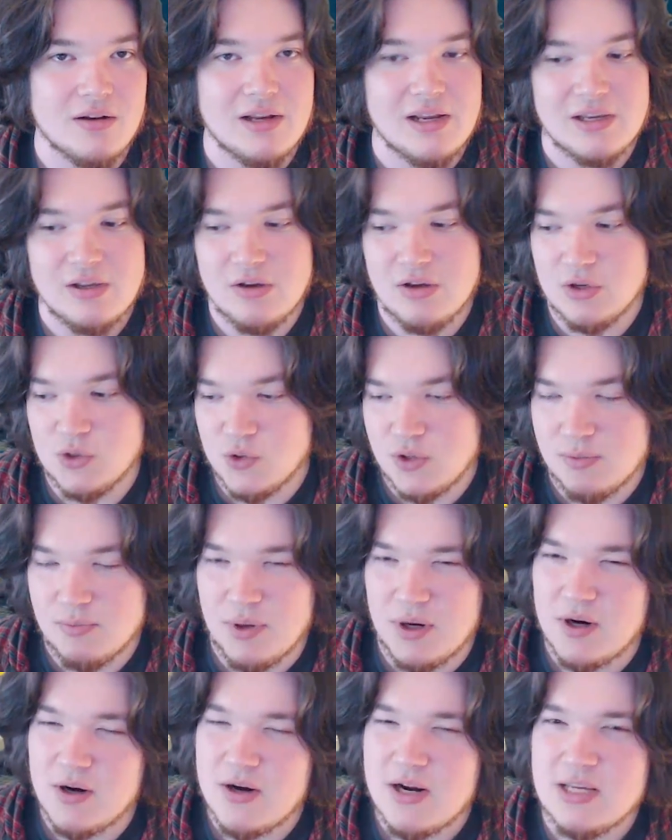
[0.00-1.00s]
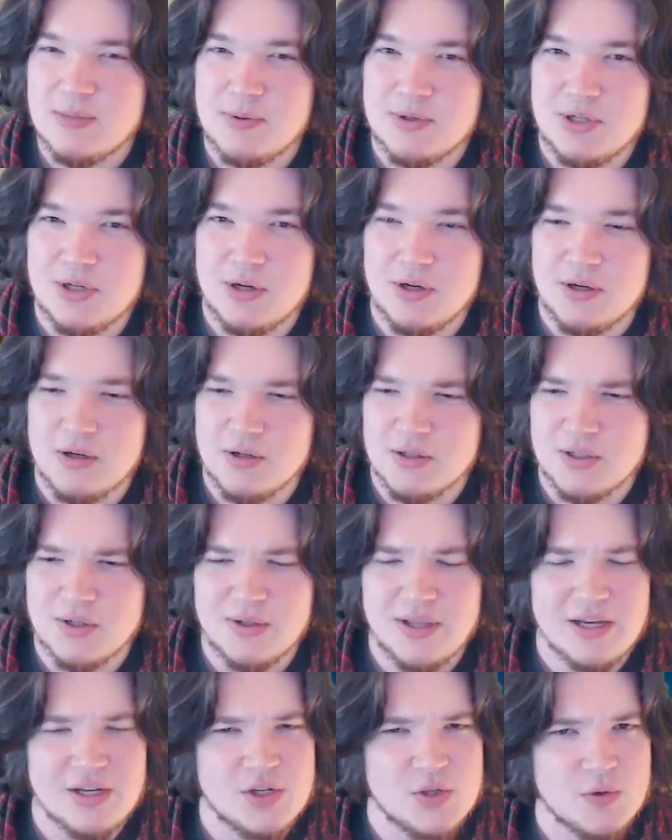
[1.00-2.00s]
Like, you can join parties, but you can also,
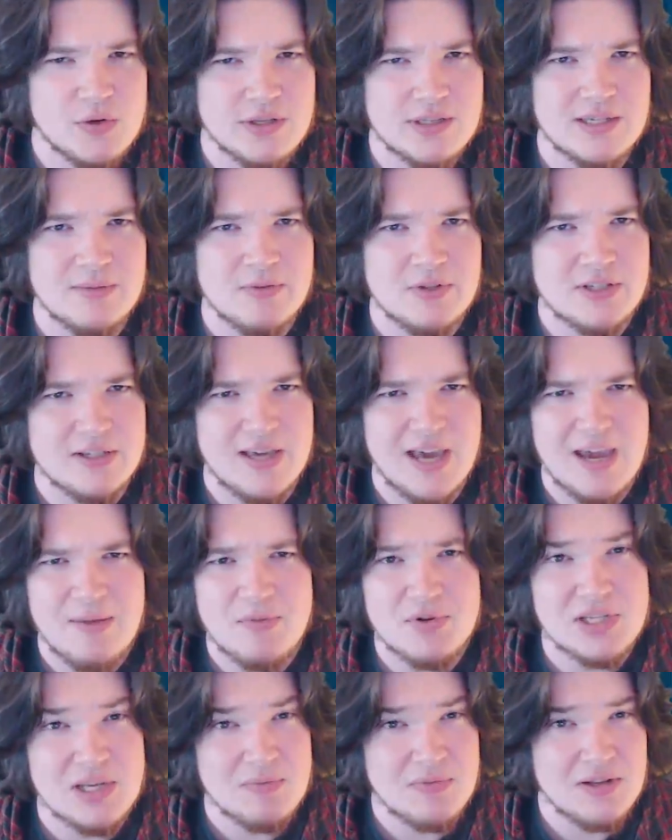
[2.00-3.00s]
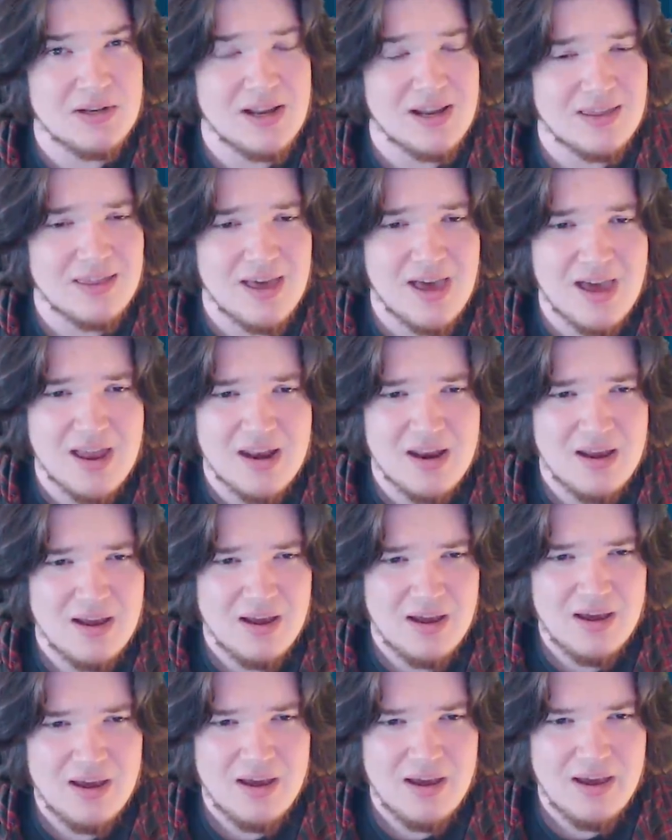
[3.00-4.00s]
like, join someone's game or something like that.
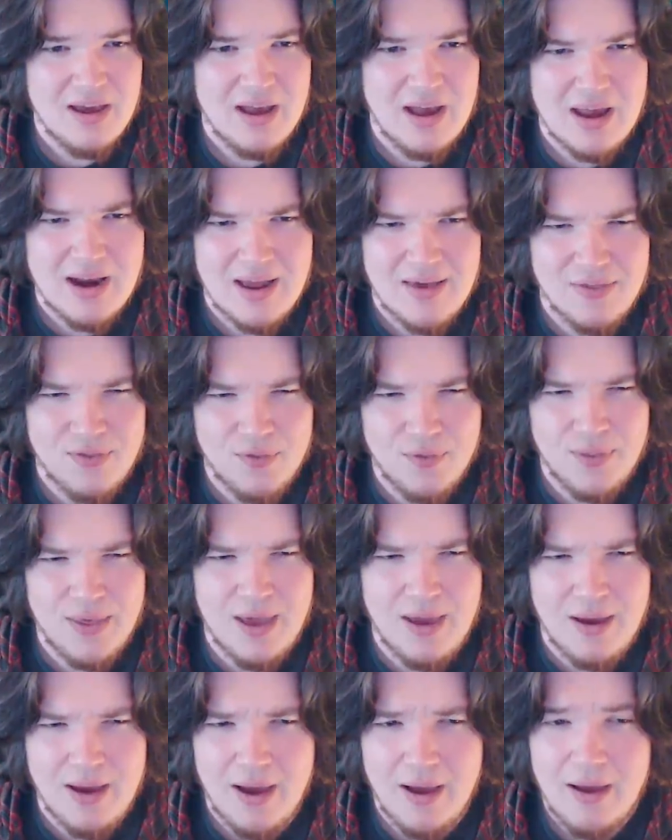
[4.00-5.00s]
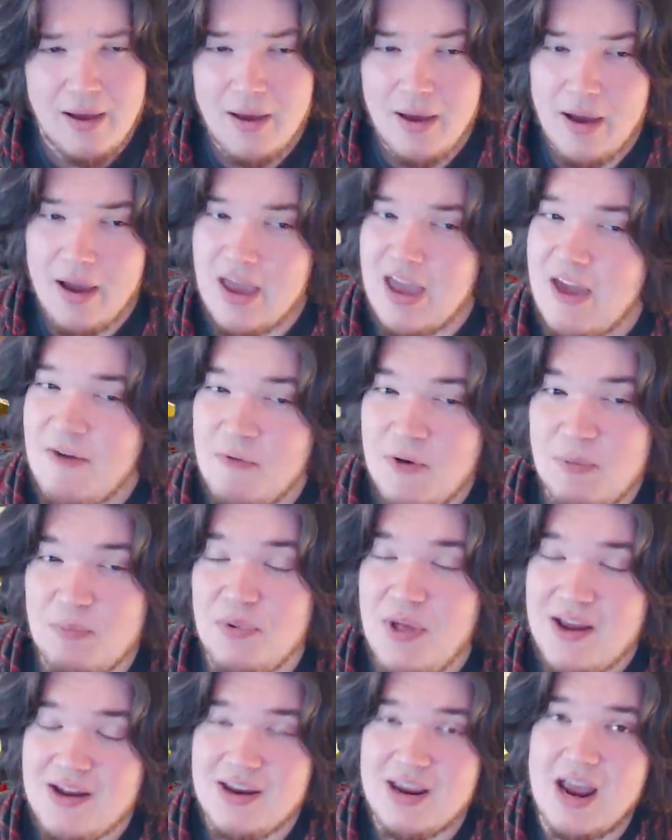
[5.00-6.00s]
And if we
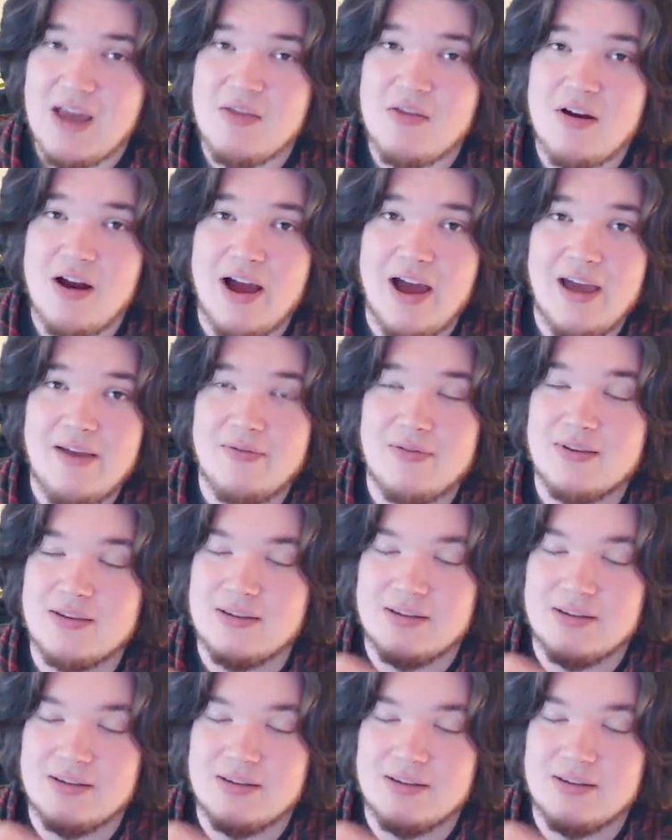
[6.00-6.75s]
played together, I'm